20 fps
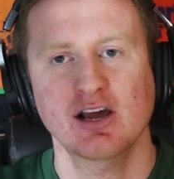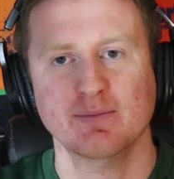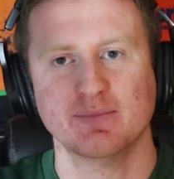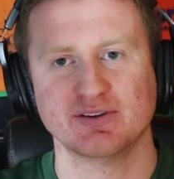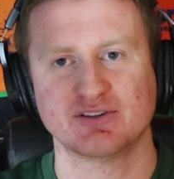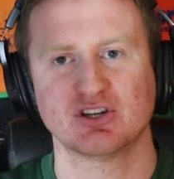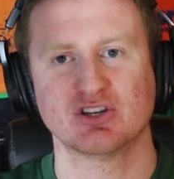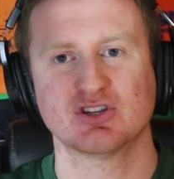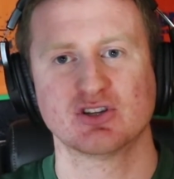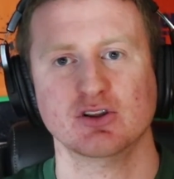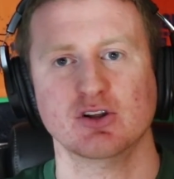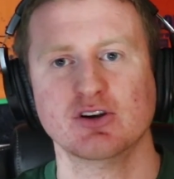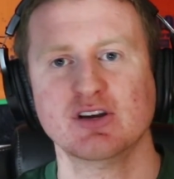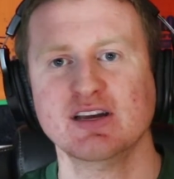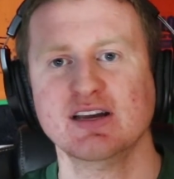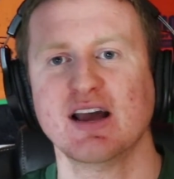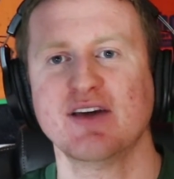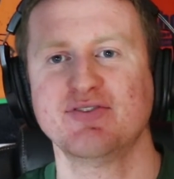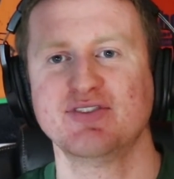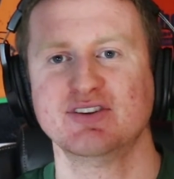But just
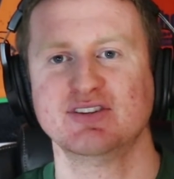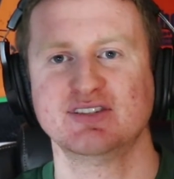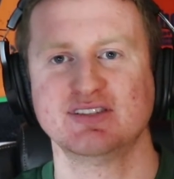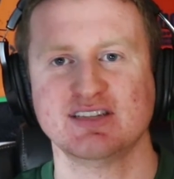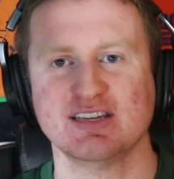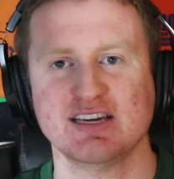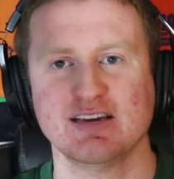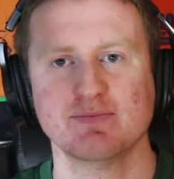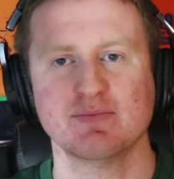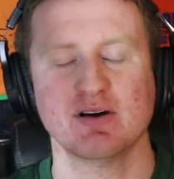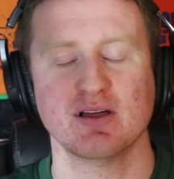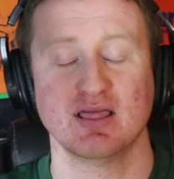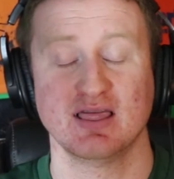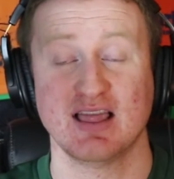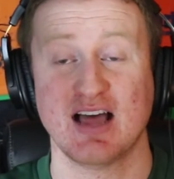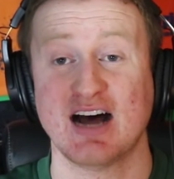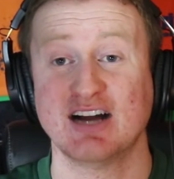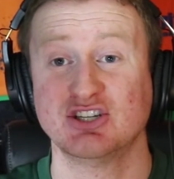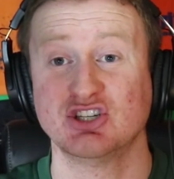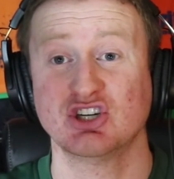looking at this team
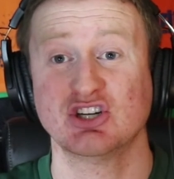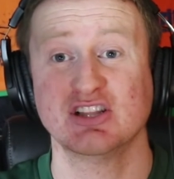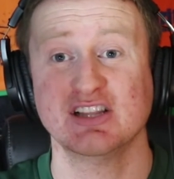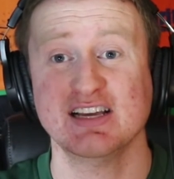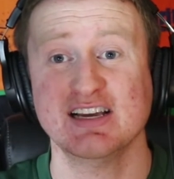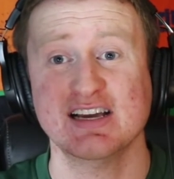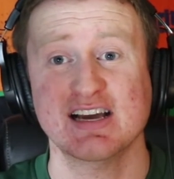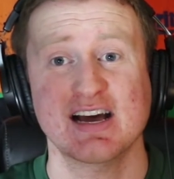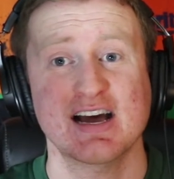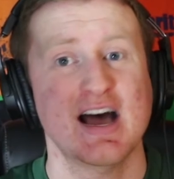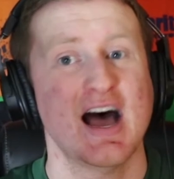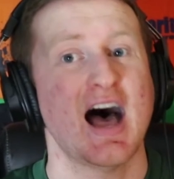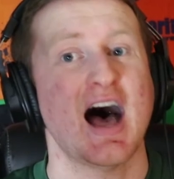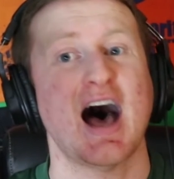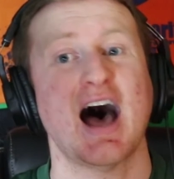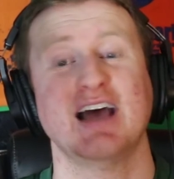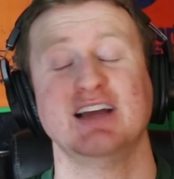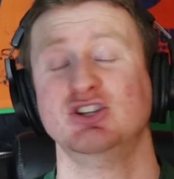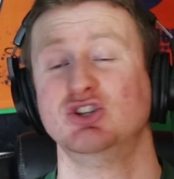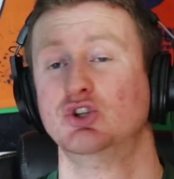logically,
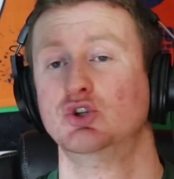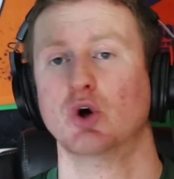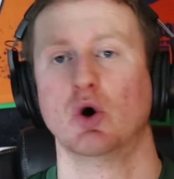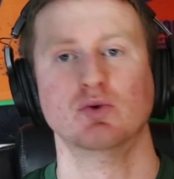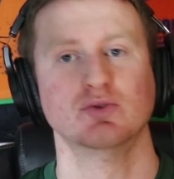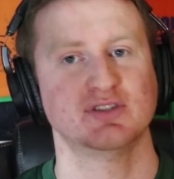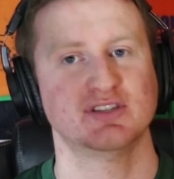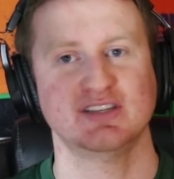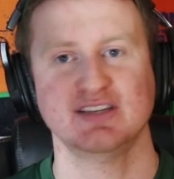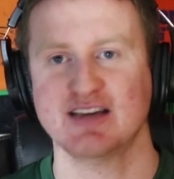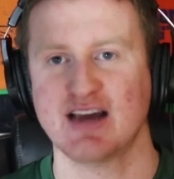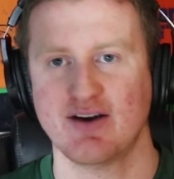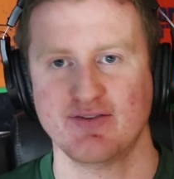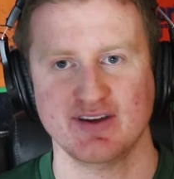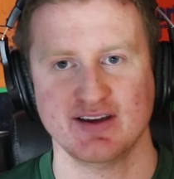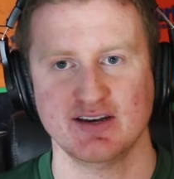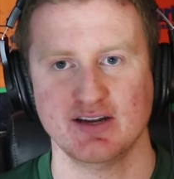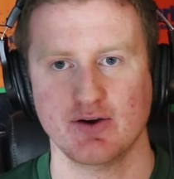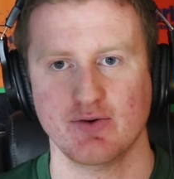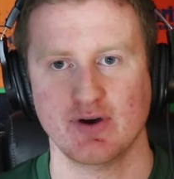I don't see how
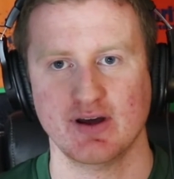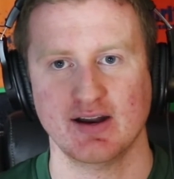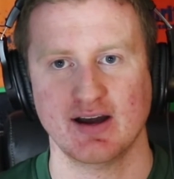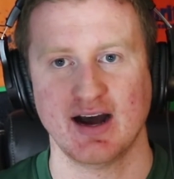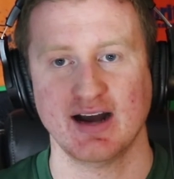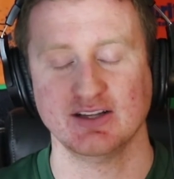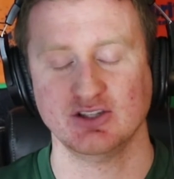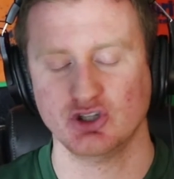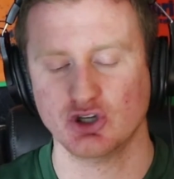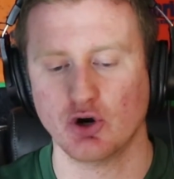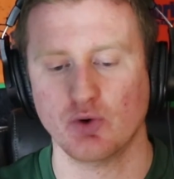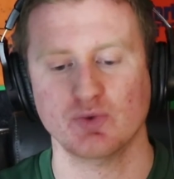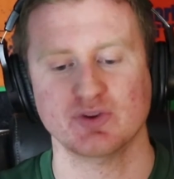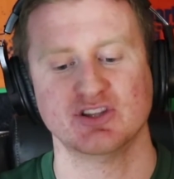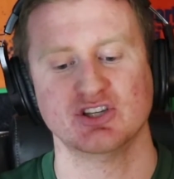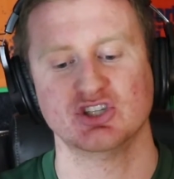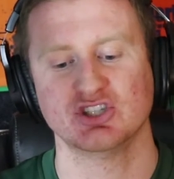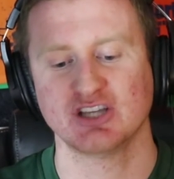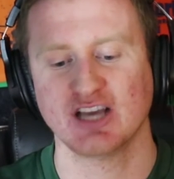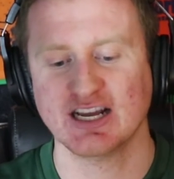they do it. I don't
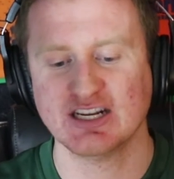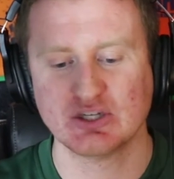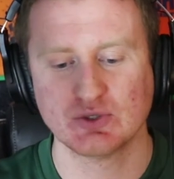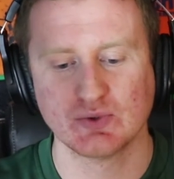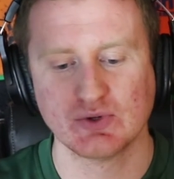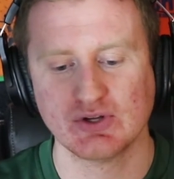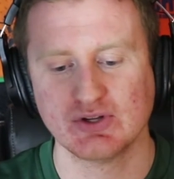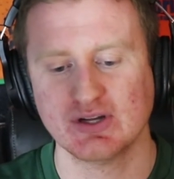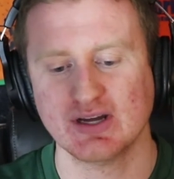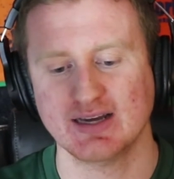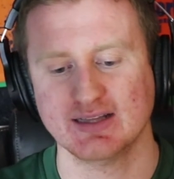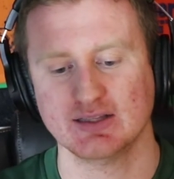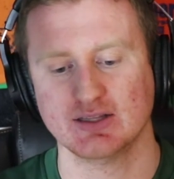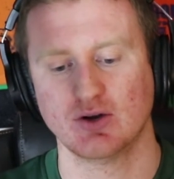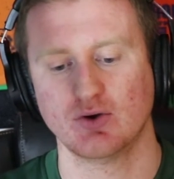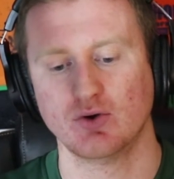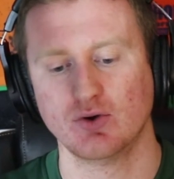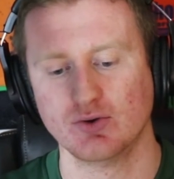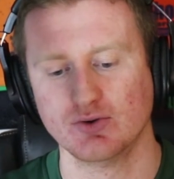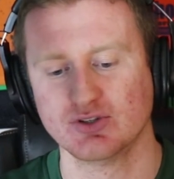with the schedule and
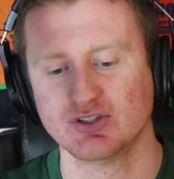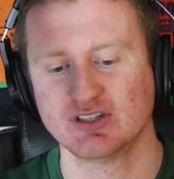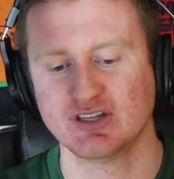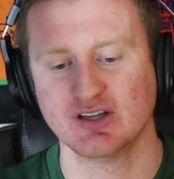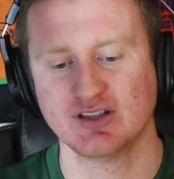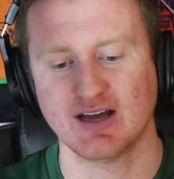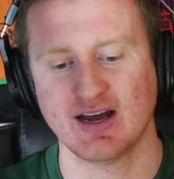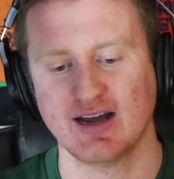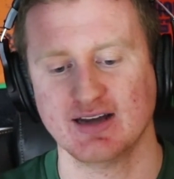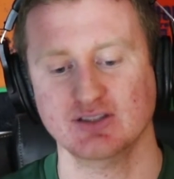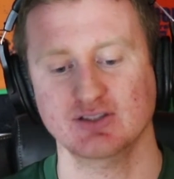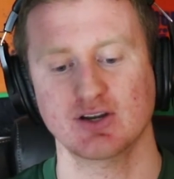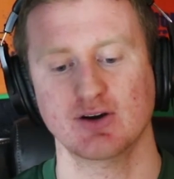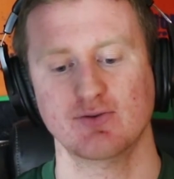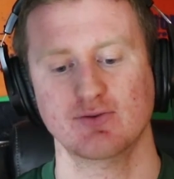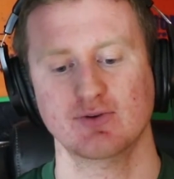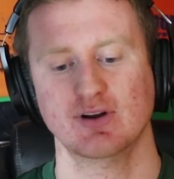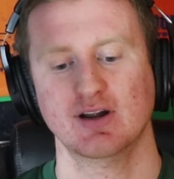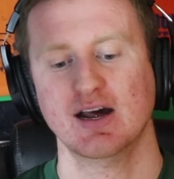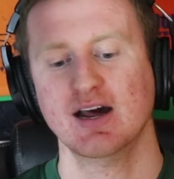the whole still, I
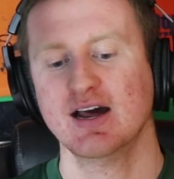don't.